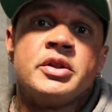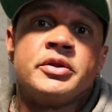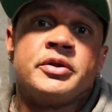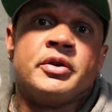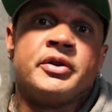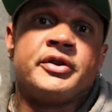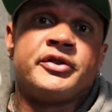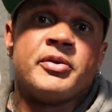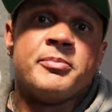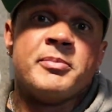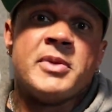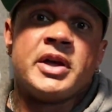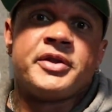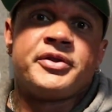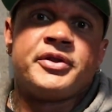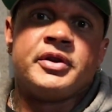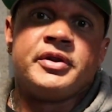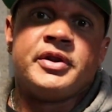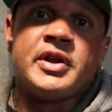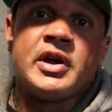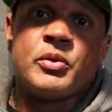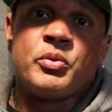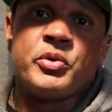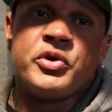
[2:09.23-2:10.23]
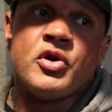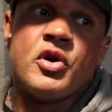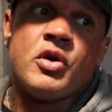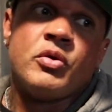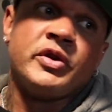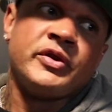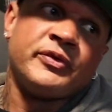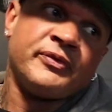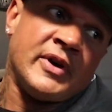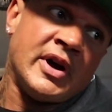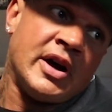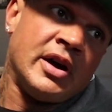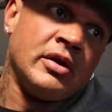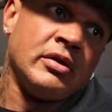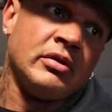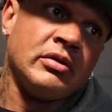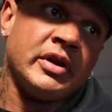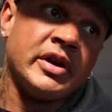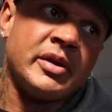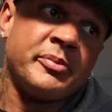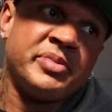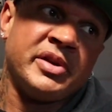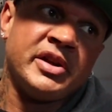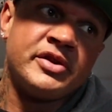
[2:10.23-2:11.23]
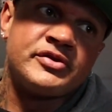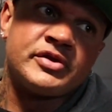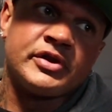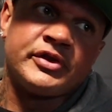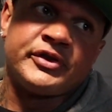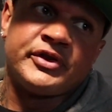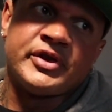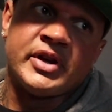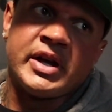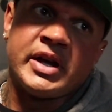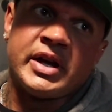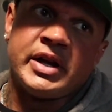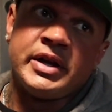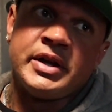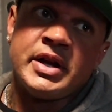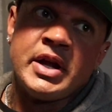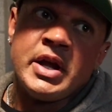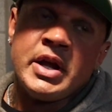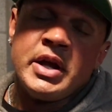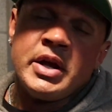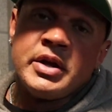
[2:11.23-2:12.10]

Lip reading: there is a method that we always follow, like Pit just said,